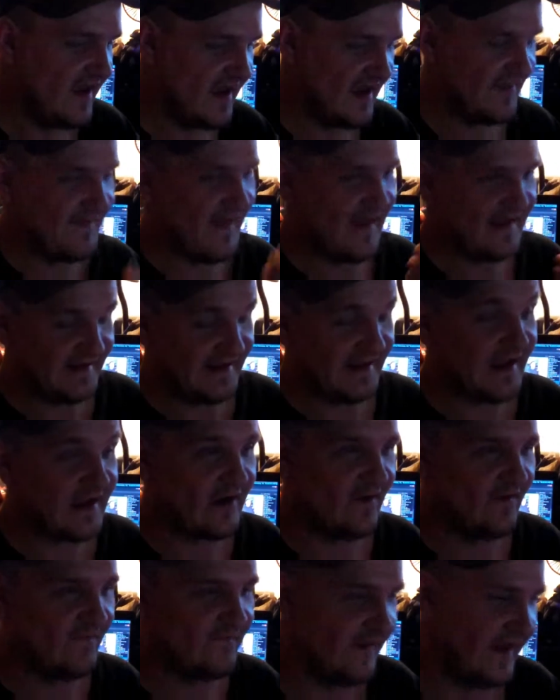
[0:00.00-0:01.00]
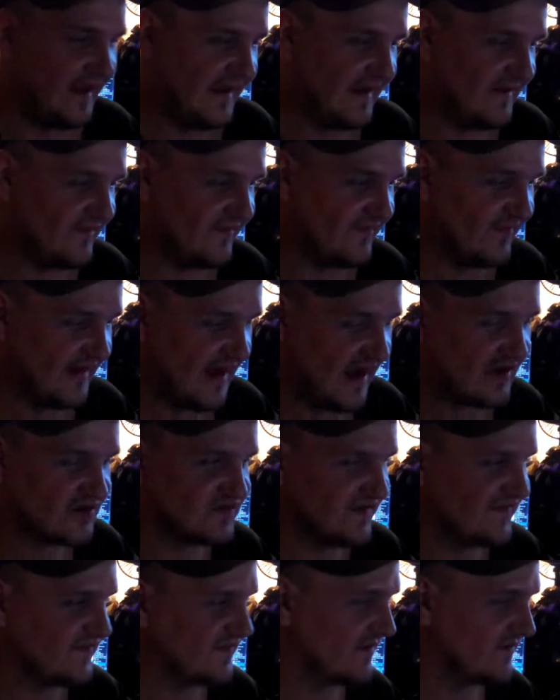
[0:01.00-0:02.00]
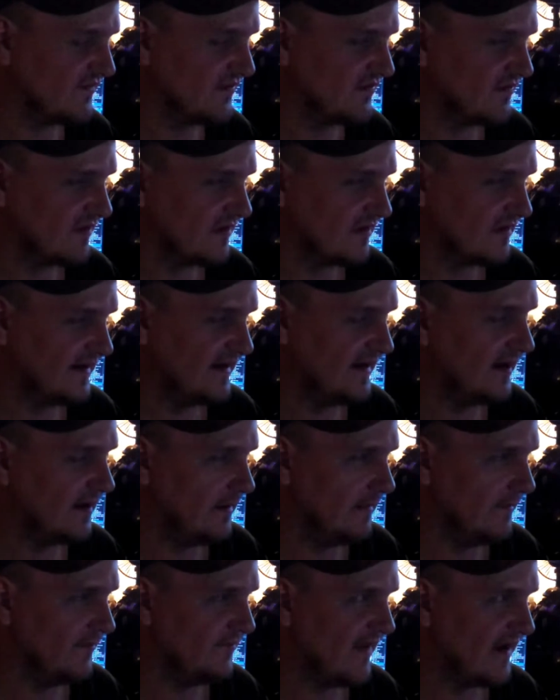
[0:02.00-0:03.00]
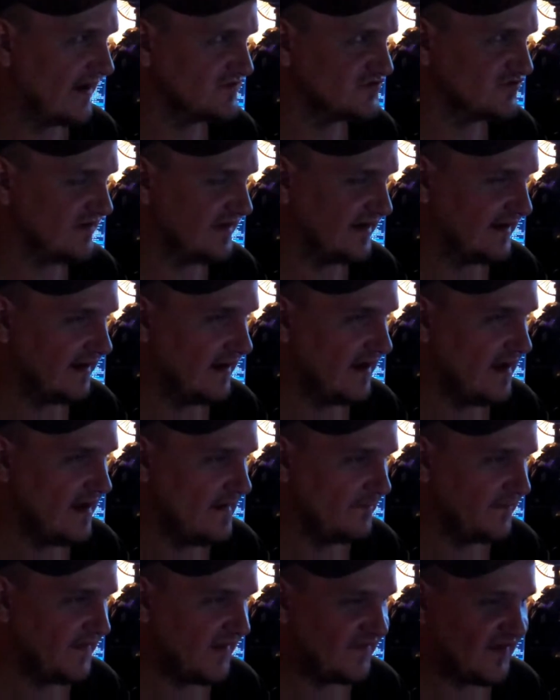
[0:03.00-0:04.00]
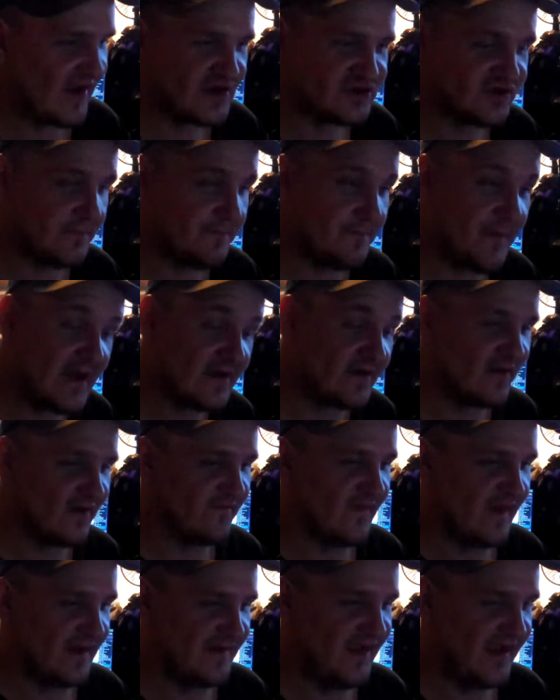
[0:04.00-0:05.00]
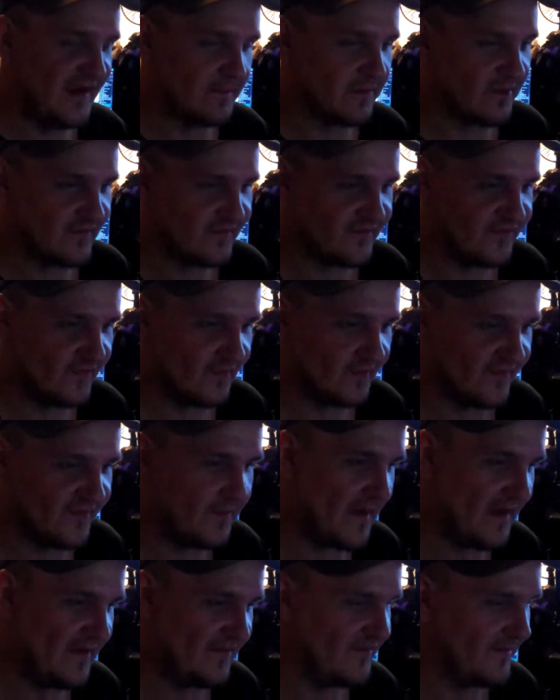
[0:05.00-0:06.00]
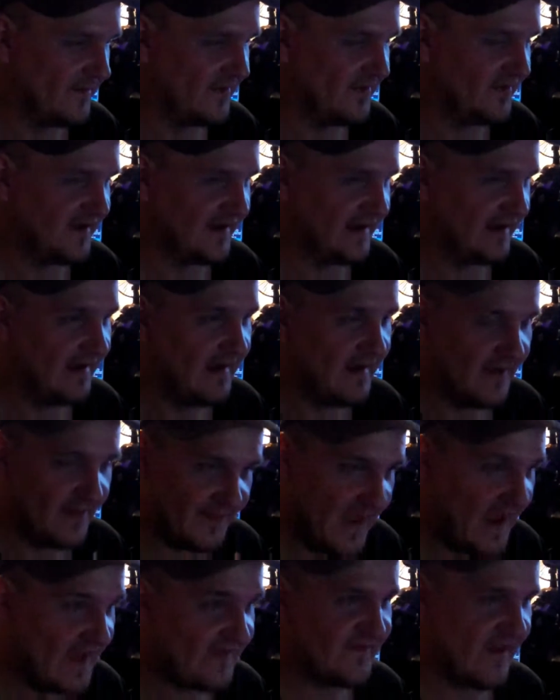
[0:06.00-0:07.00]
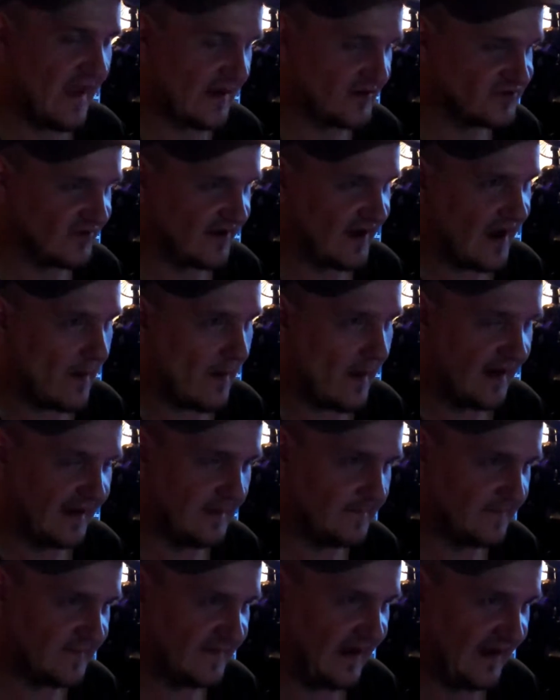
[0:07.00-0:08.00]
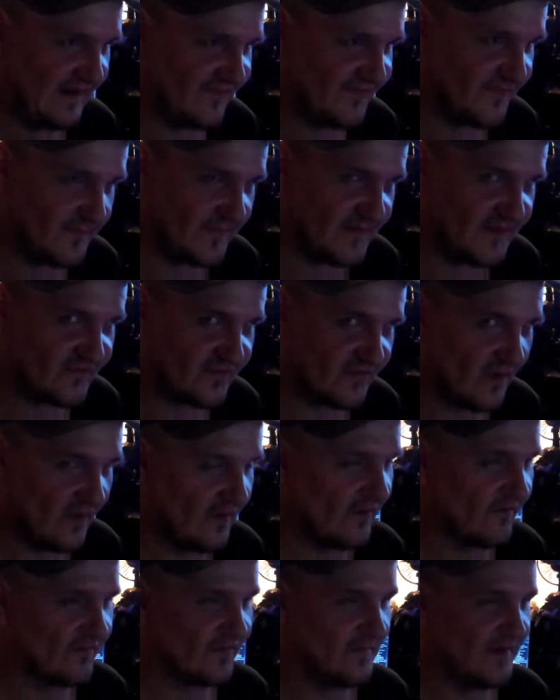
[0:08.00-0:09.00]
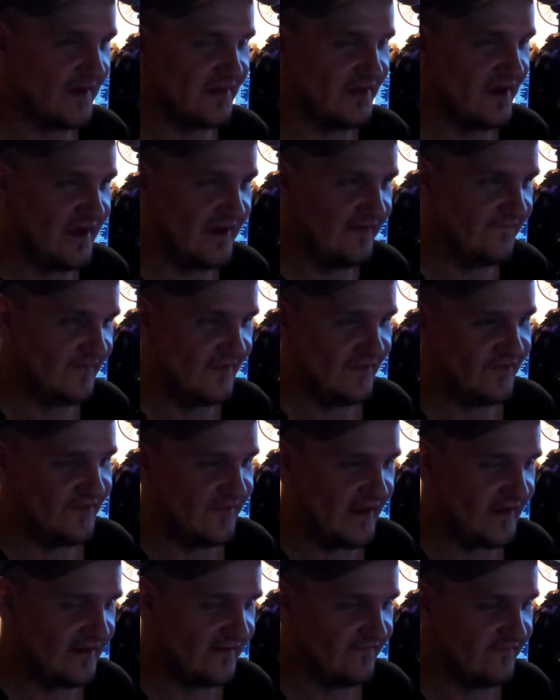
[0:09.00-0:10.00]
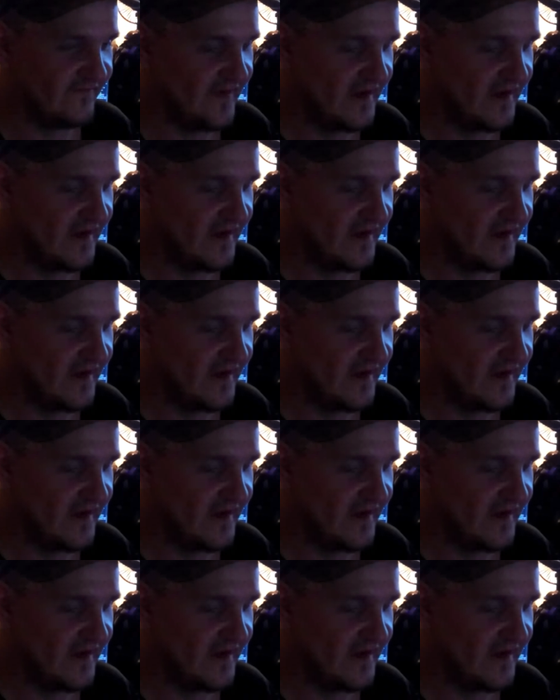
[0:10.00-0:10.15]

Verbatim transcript: and that ego phase and actually start to learn, you know, it's actually it's actually better if I take personal responsibility. That's actually how I can gain some control over my life instead of